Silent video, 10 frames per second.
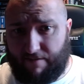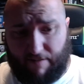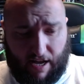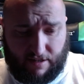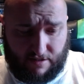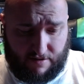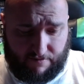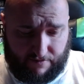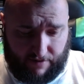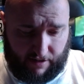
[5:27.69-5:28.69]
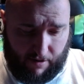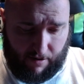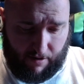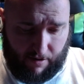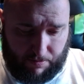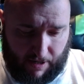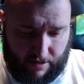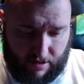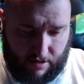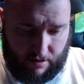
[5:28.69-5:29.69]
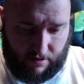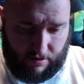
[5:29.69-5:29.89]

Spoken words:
Ant, thank you very much, man.